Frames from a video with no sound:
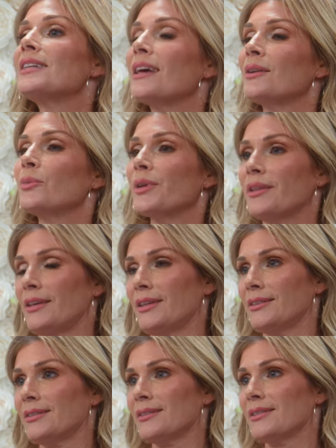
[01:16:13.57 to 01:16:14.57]
Let's end with
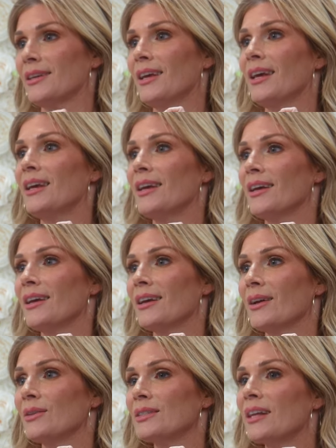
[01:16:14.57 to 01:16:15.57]
this.
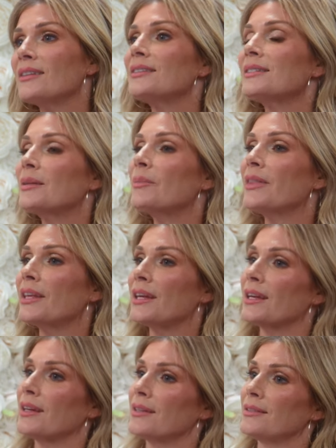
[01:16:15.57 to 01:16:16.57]
Tell us some
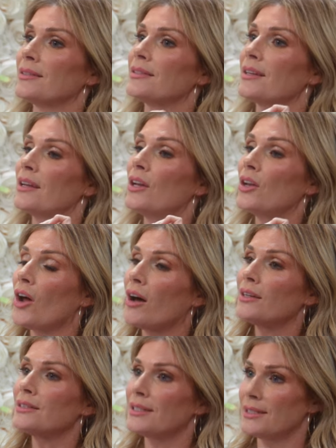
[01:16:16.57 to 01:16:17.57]
things
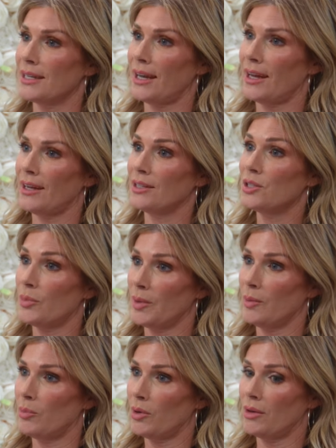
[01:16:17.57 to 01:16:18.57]
not to say to
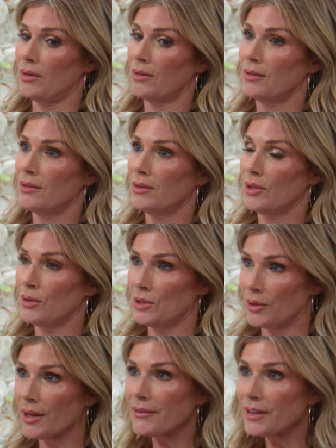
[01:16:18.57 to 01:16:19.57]
people who
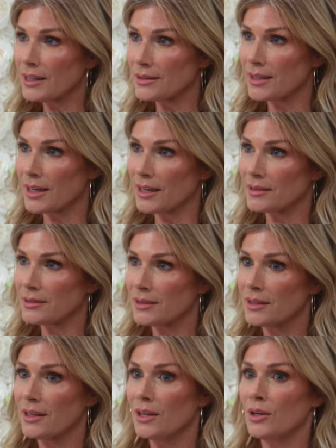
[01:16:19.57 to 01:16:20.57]
don't have kids yet,
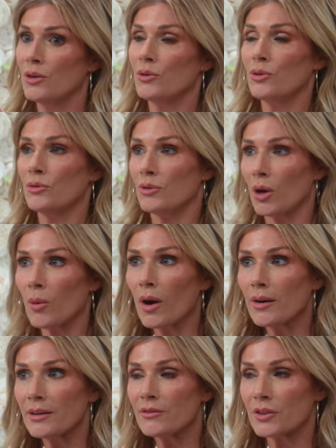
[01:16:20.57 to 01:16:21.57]
who you know
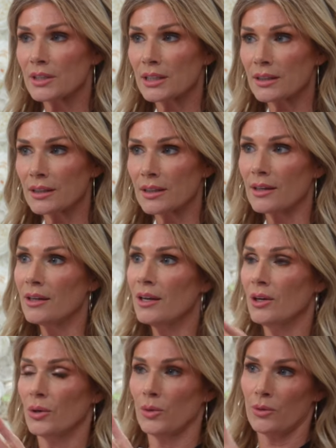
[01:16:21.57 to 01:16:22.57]
are infertility,
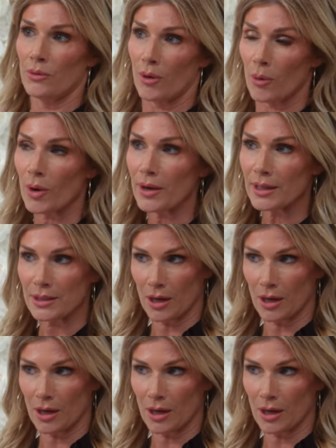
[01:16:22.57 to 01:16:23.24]
who you know are in